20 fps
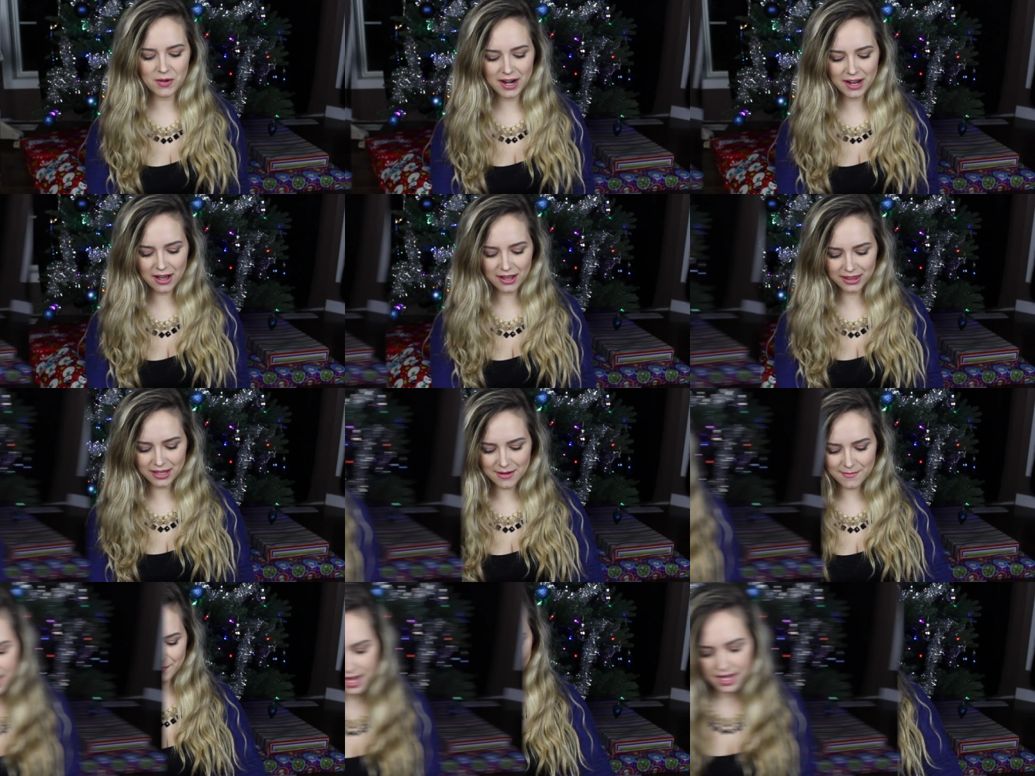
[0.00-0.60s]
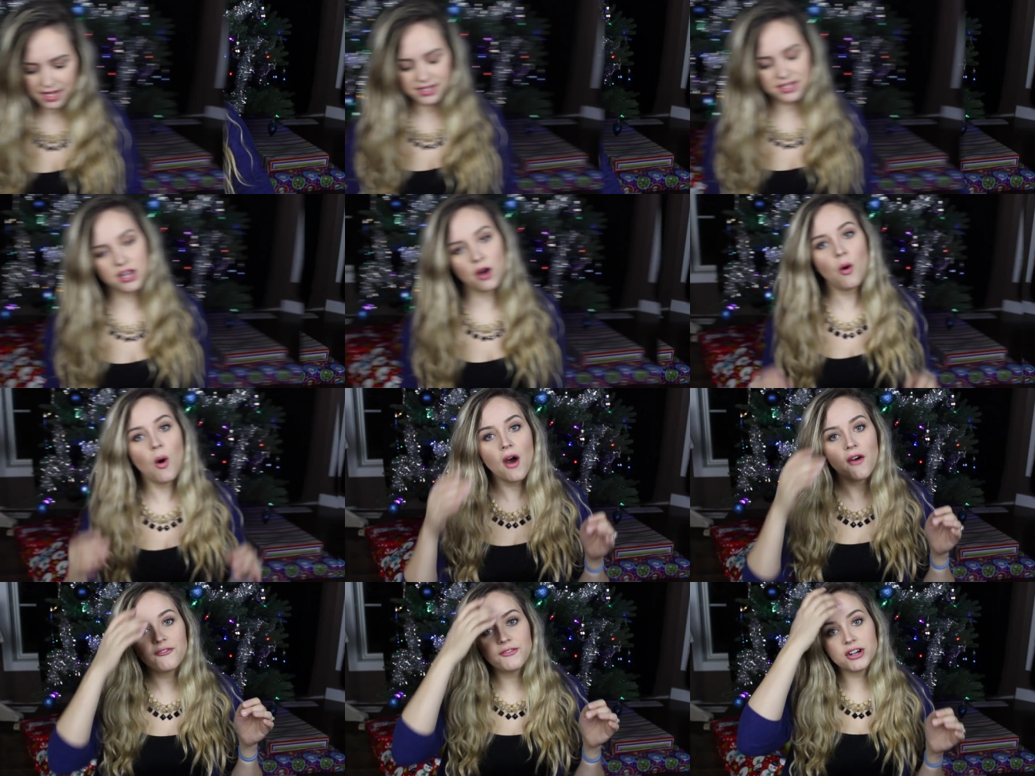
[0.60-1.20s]
with what I got them.
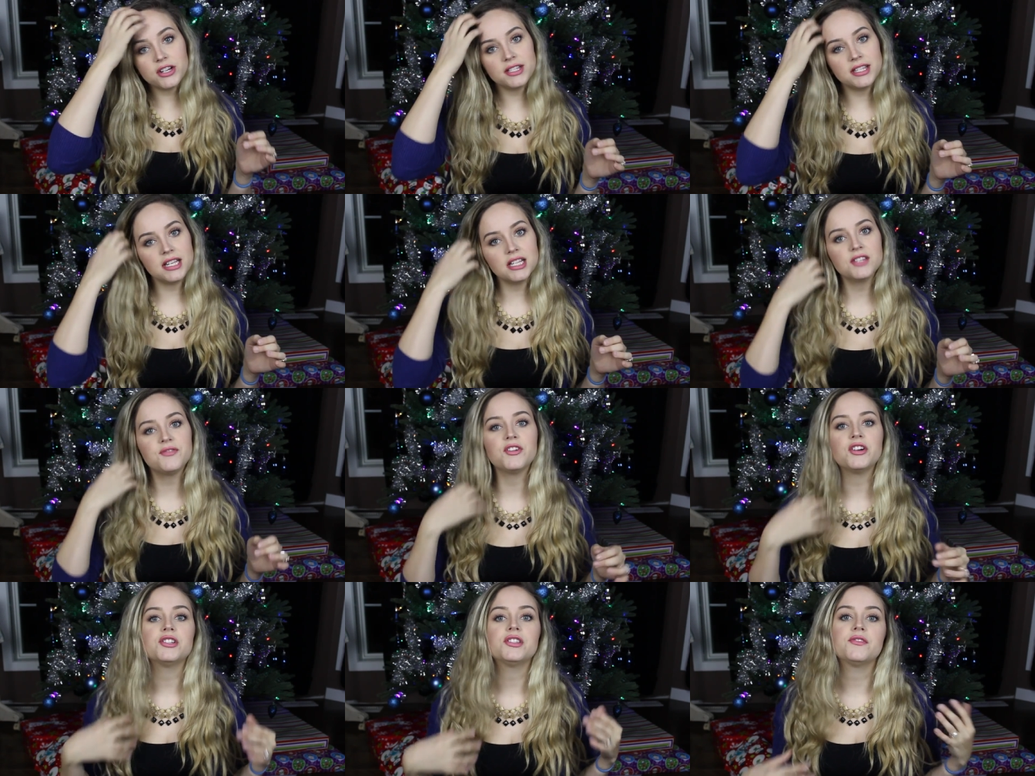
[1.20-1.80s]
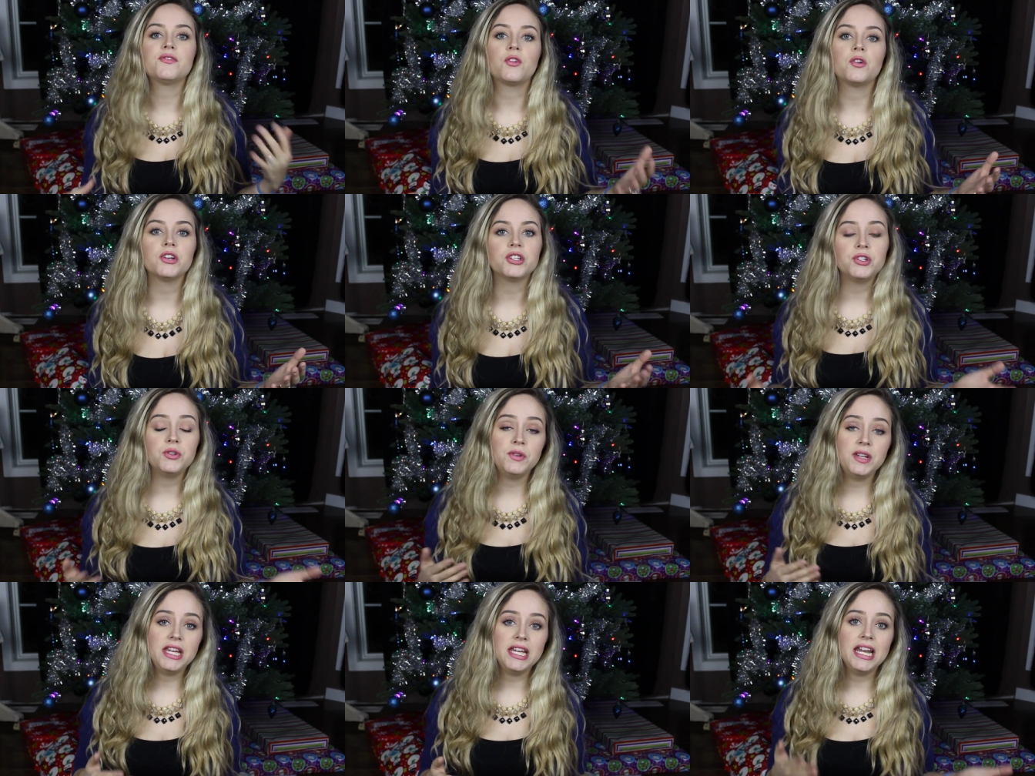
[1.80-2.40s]
So first things first, of
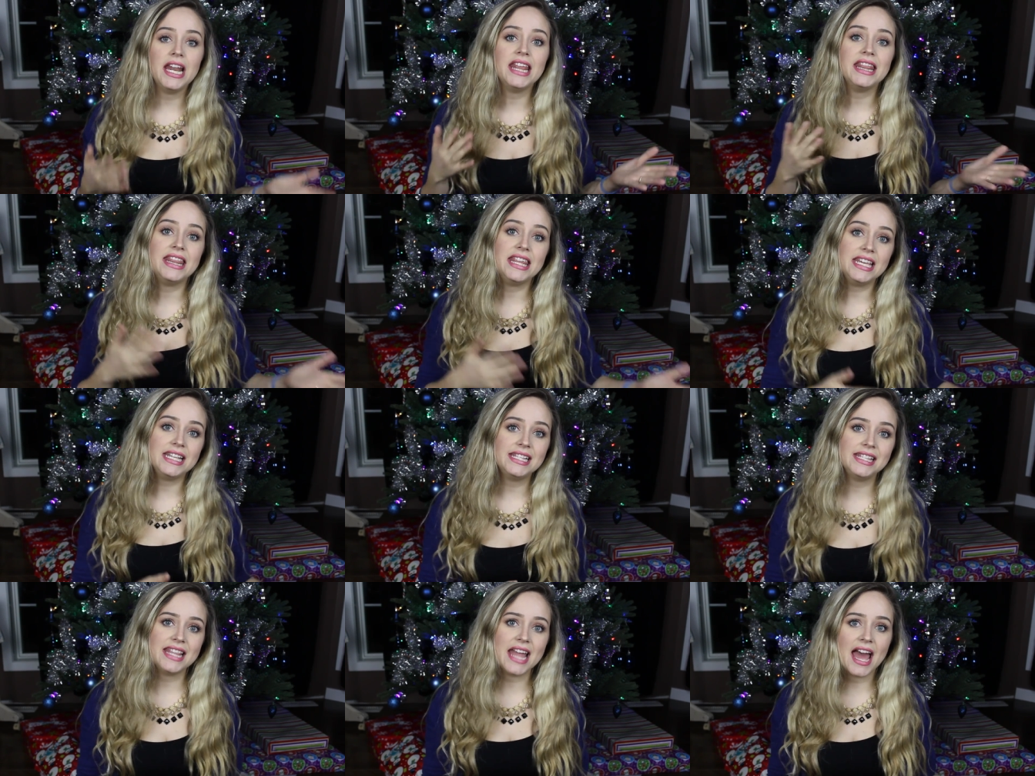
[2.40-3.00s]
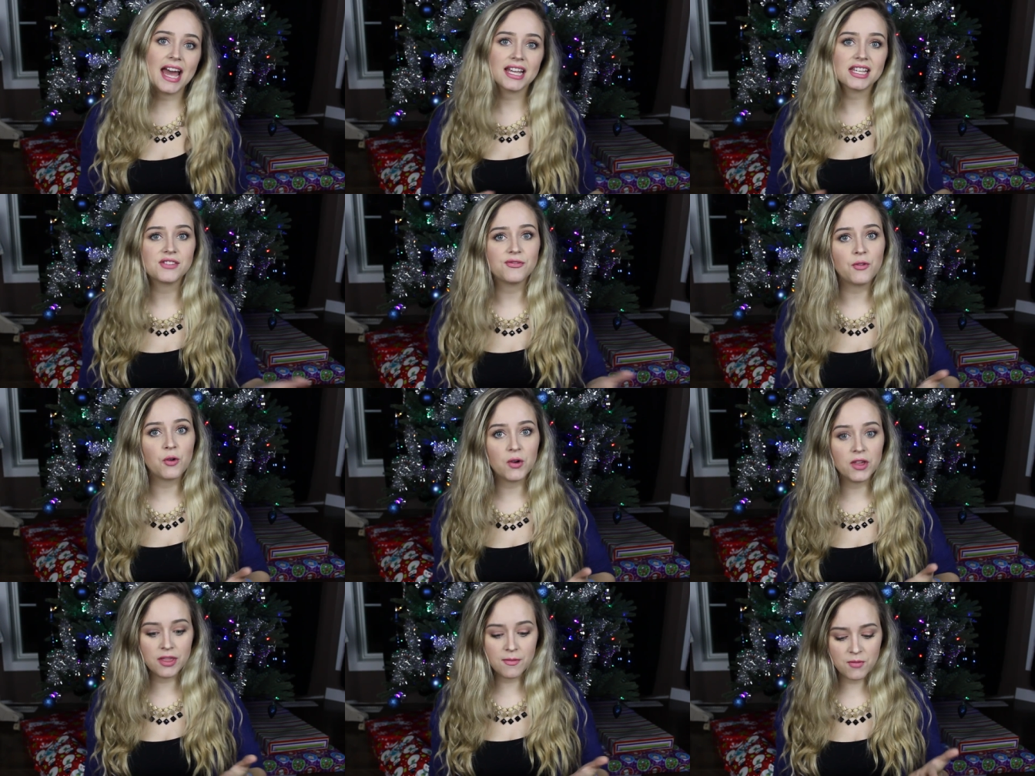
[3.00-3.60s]
course, you need the snacks
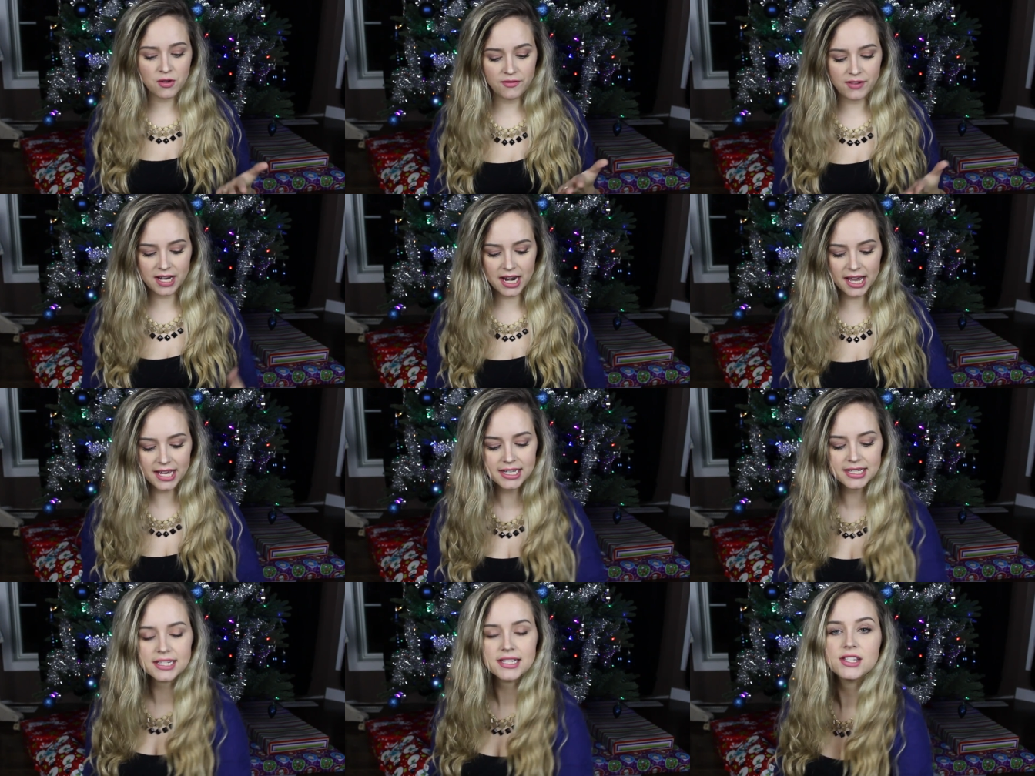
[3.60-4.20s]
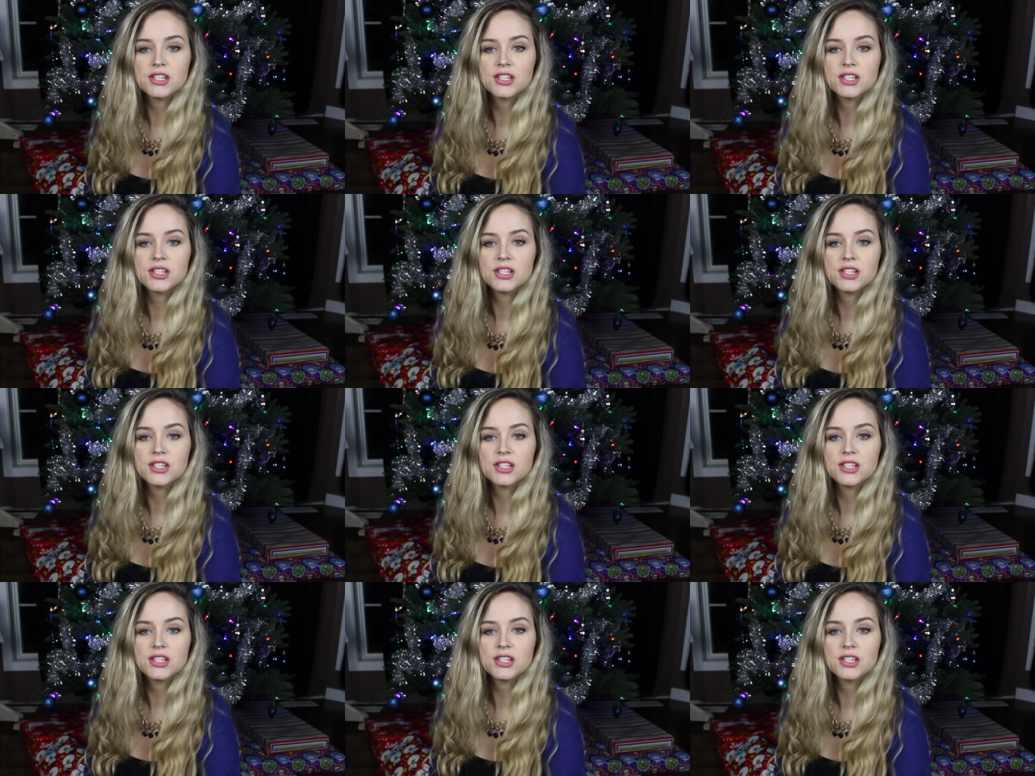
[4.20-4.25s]
for the movie night.